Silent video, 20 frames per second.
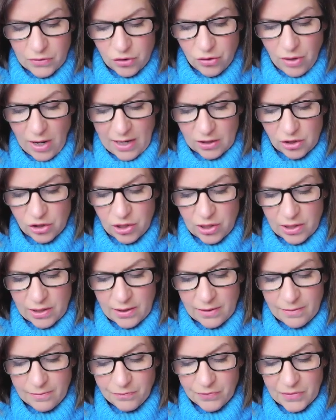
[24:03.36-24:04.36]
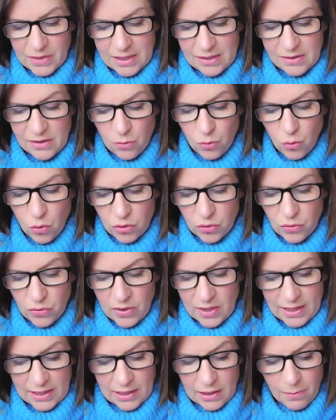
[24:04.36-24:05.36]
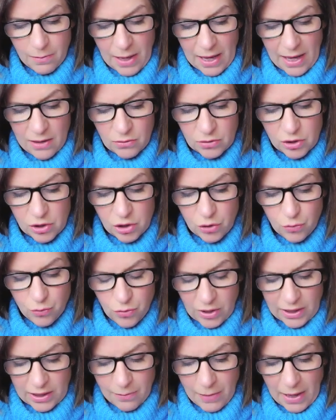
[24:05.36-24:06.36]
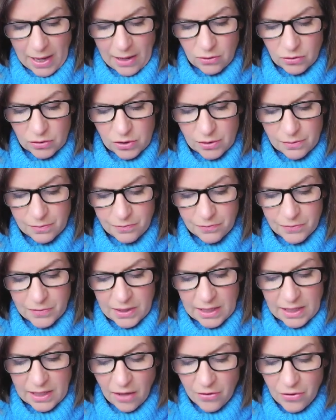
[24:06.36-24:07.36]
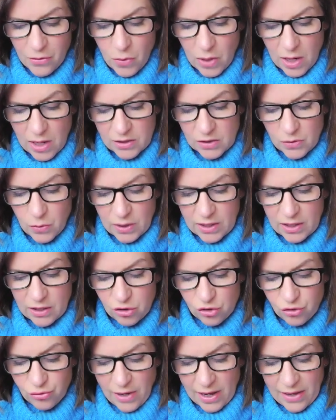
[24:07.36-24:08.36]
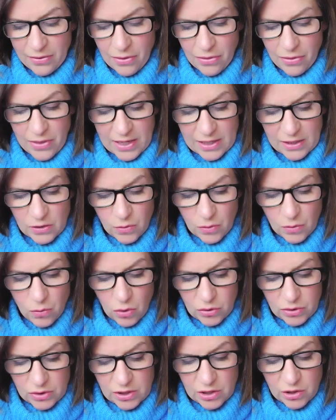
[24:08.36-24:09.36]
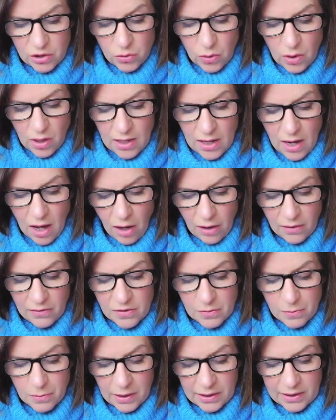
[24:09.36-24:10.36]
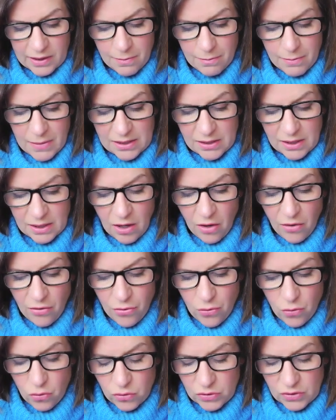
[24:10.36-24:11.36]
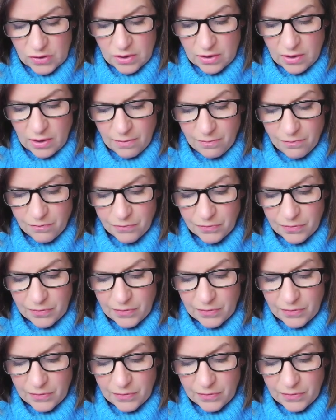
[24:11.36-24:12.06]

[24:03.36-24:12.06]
attraction is that what you think about, you bring about. In other words, we can attract the things we want into our lives by committing our thoughts to them.